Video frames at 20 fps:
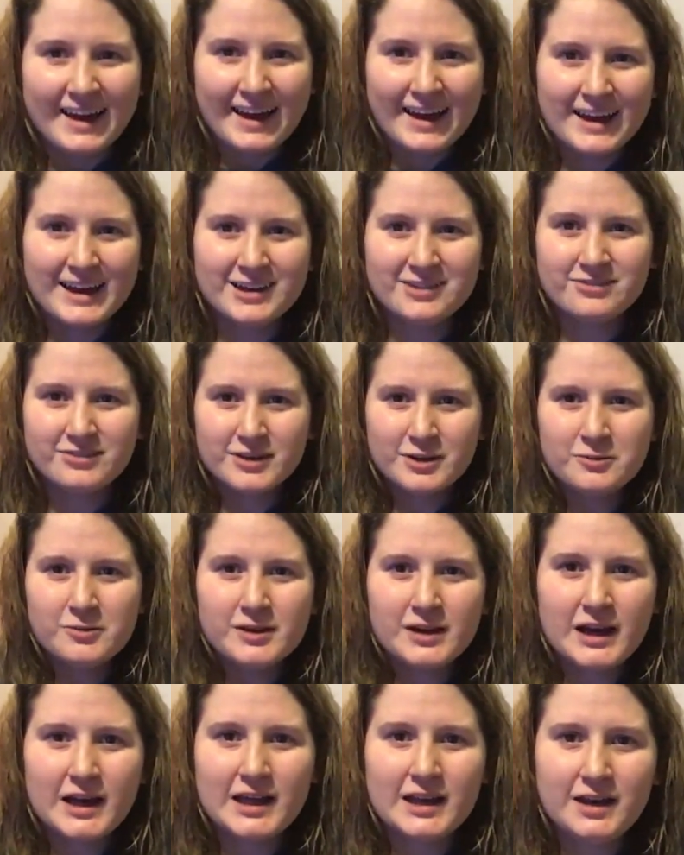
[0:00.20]
Hey
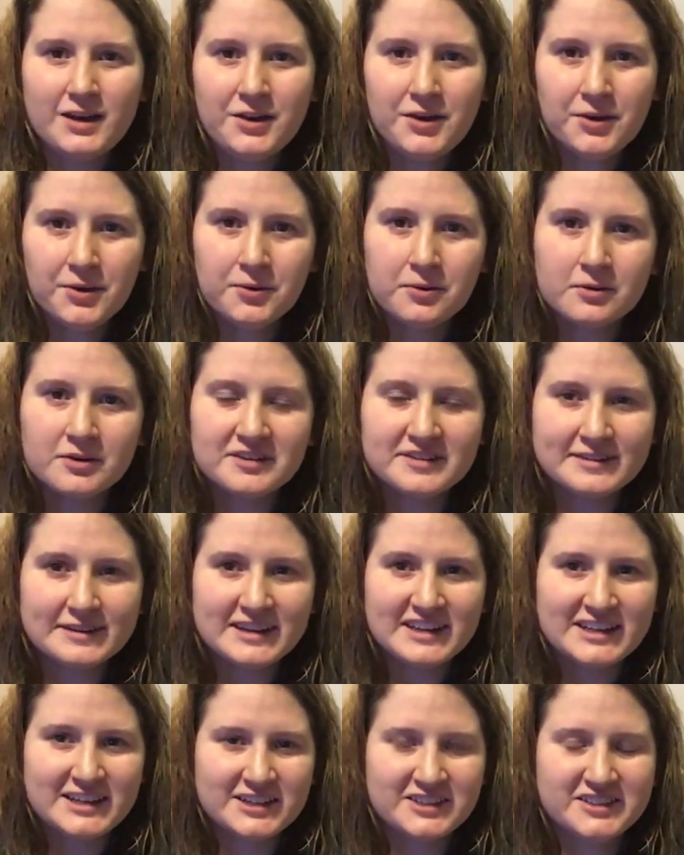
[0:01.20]
everyone,
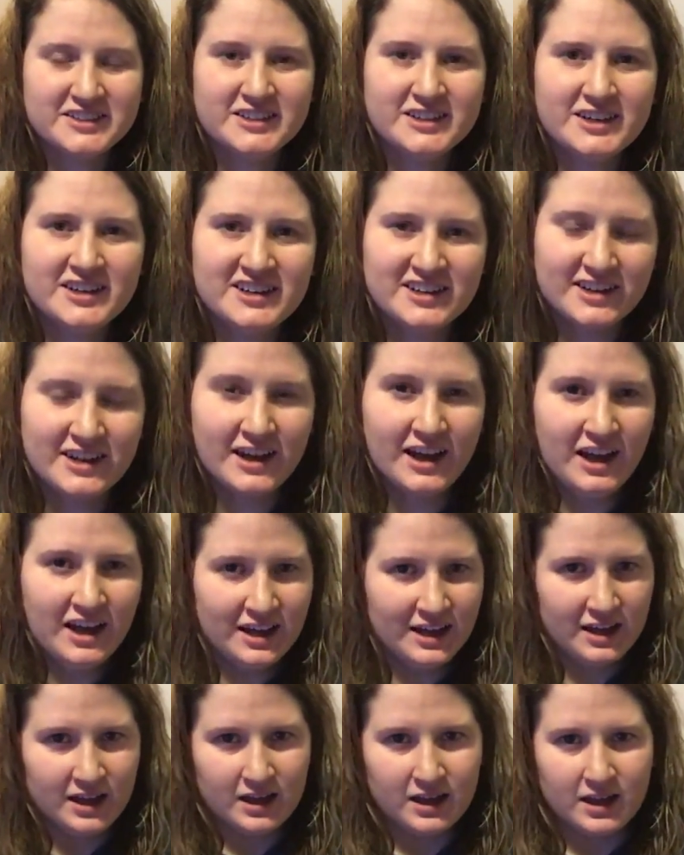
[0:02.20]
Rissy here.
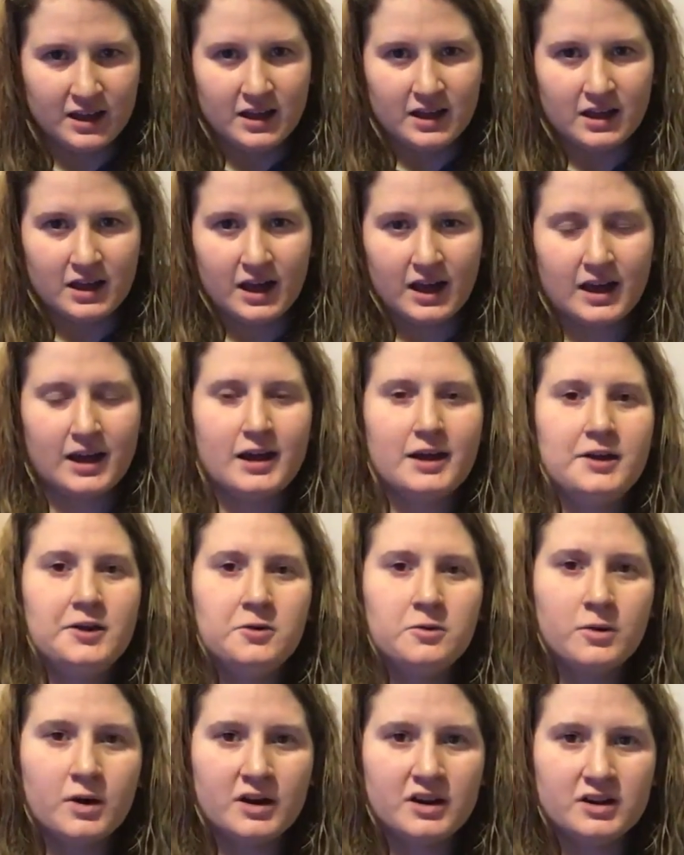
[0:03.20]
I
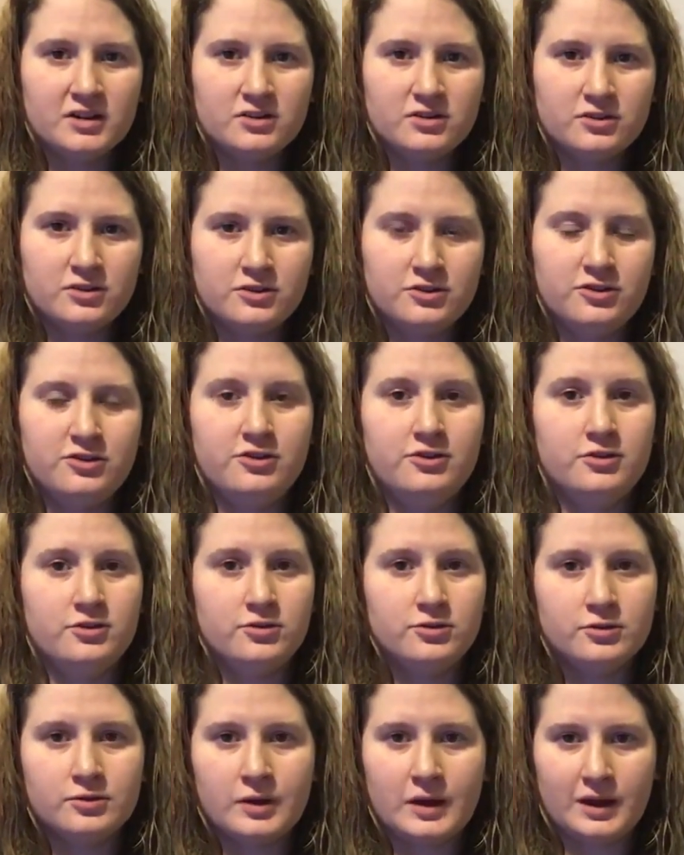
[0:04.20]
wanted to
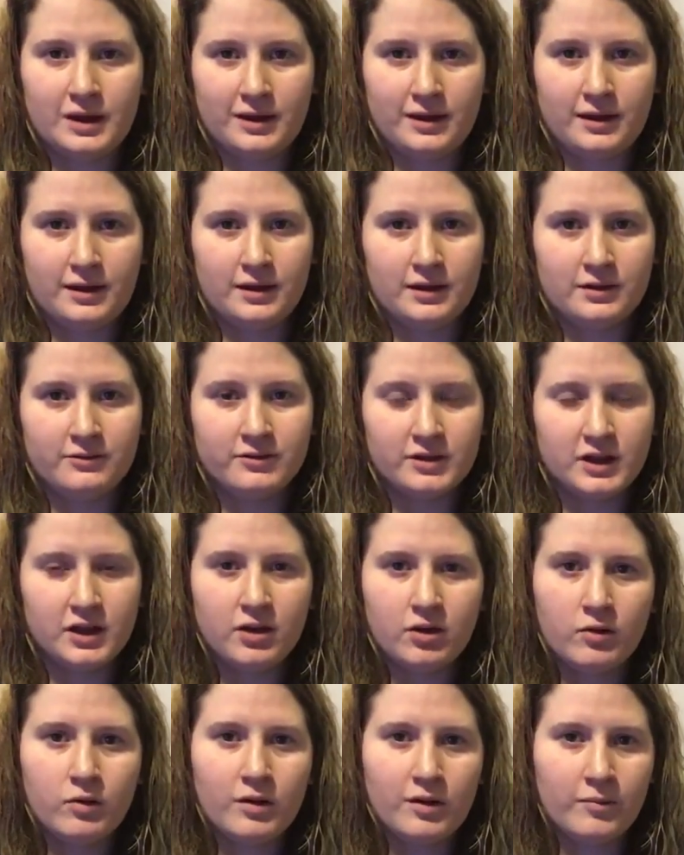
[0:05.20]
do a
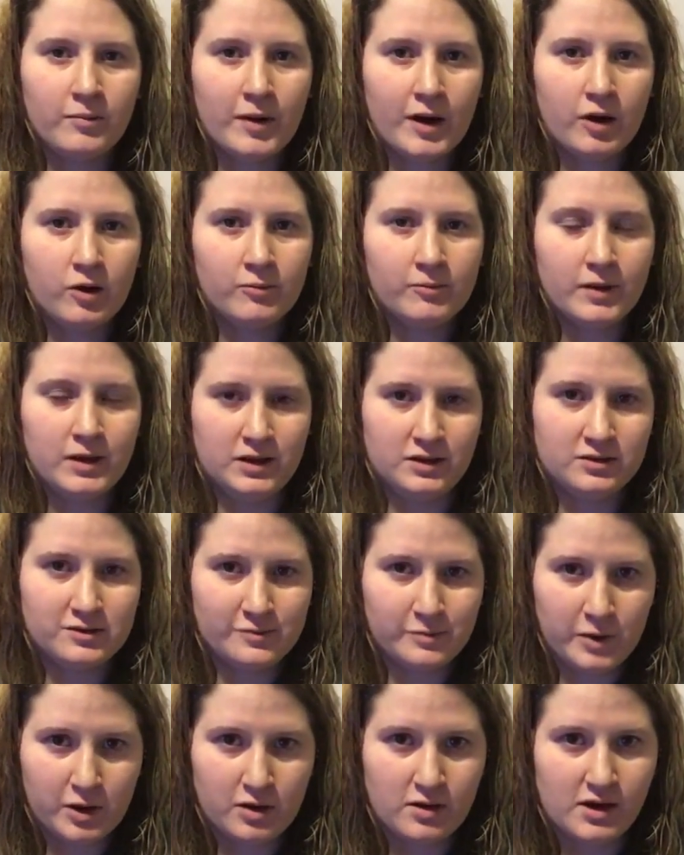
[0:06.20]
video about my
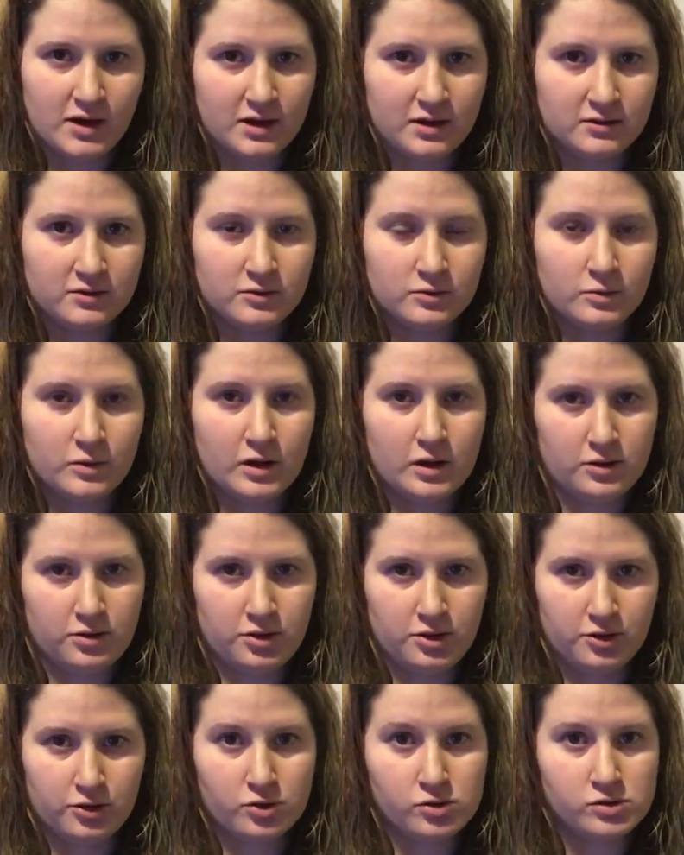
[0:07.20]
experience with
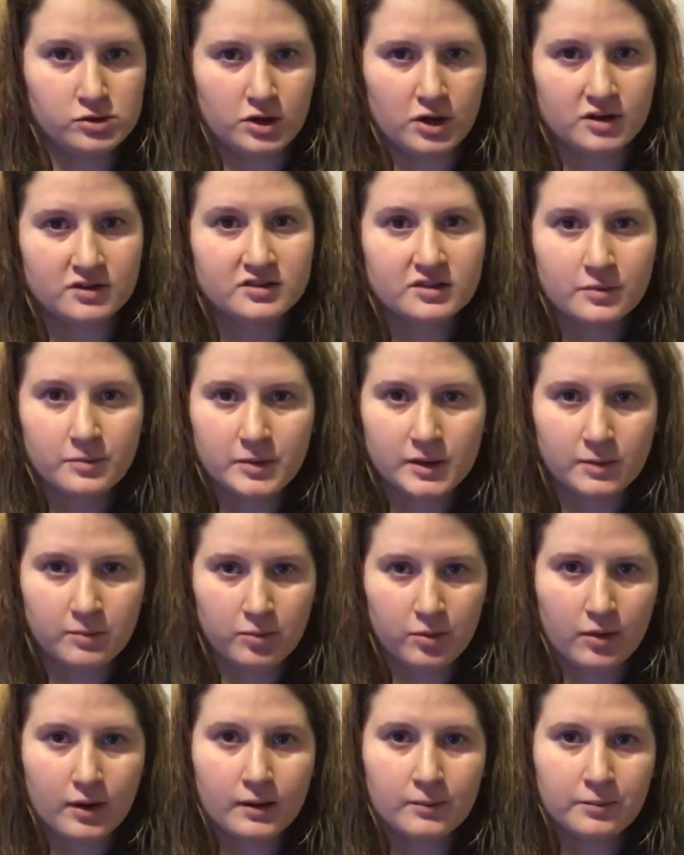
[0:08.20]
colonoscopy
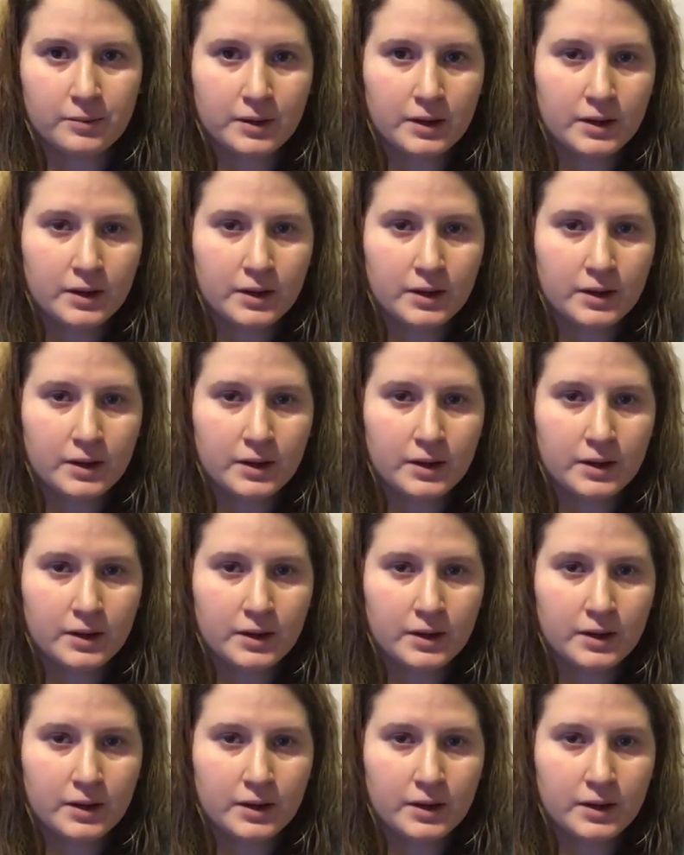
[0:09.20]
prep